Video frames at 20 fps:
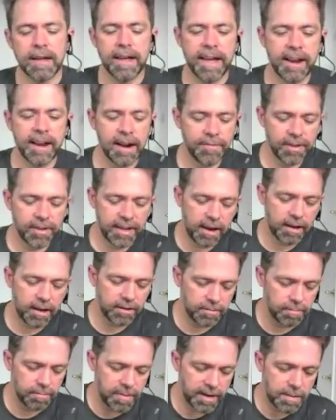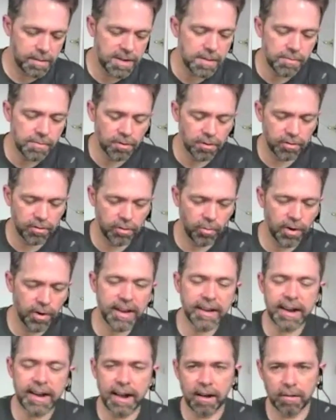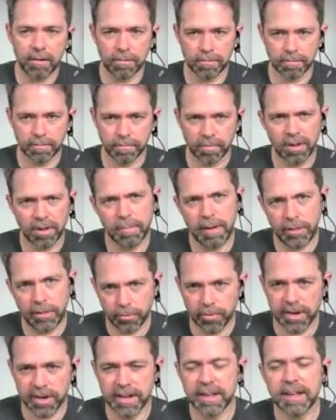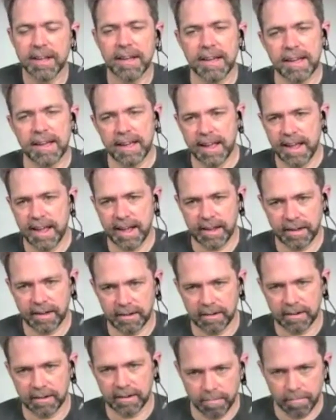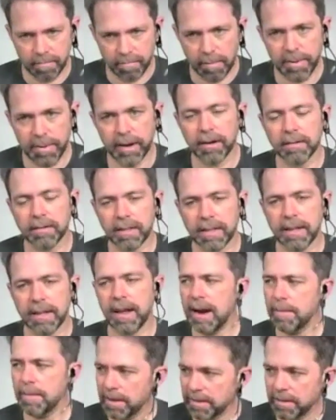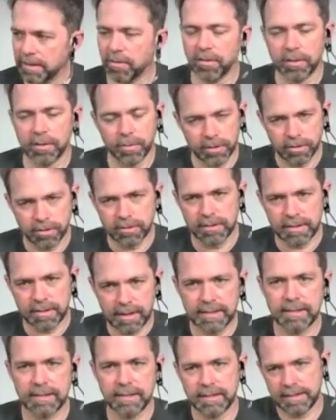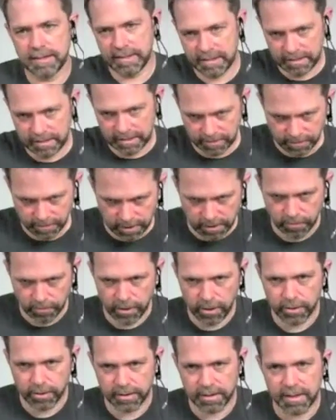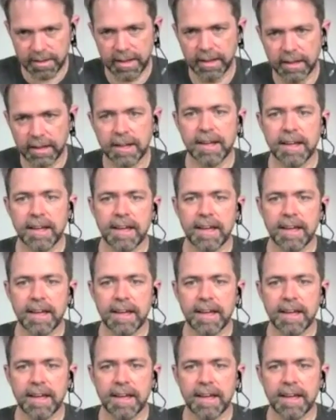And I've encountered many people on the way now, well, about 3, and apparently, I'm not the only one who does this. It's a very frequent thing.